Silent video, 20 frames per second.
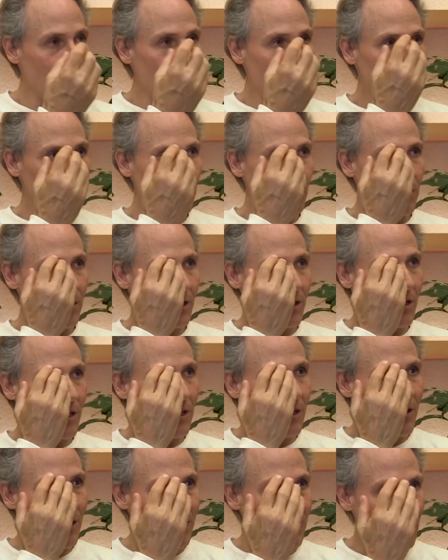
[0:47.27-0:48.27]
So the
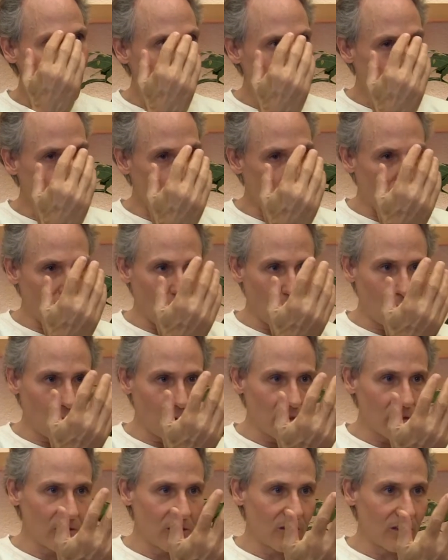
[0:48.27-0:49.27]
key then is to
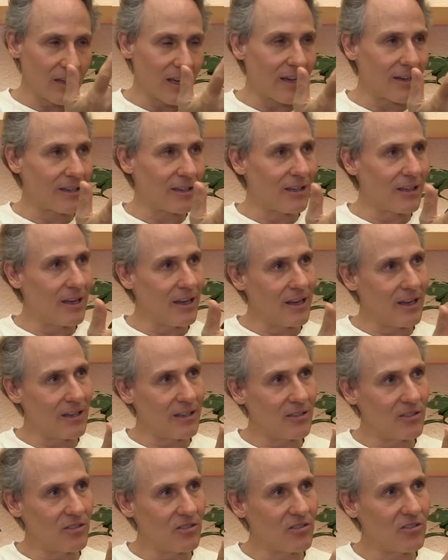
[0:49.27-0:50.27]
hold that
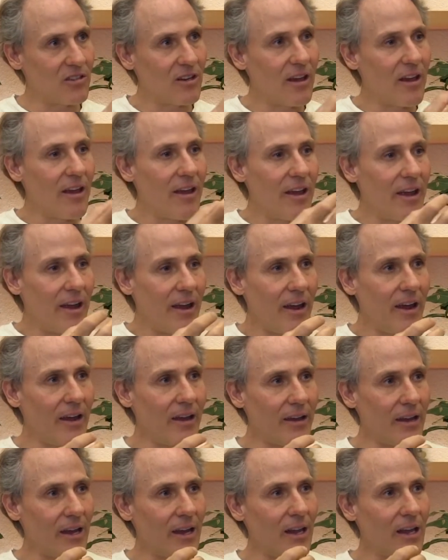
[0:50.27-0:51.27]
gaze
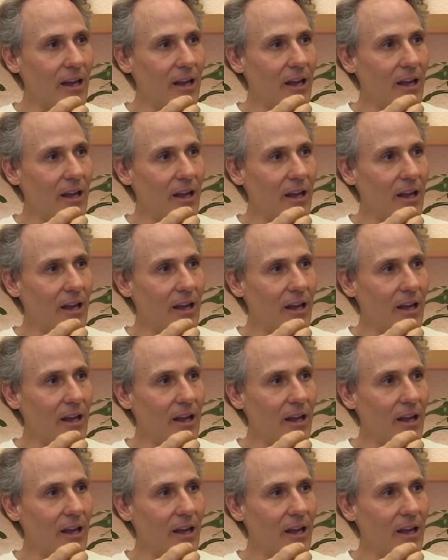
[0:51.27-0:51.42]
and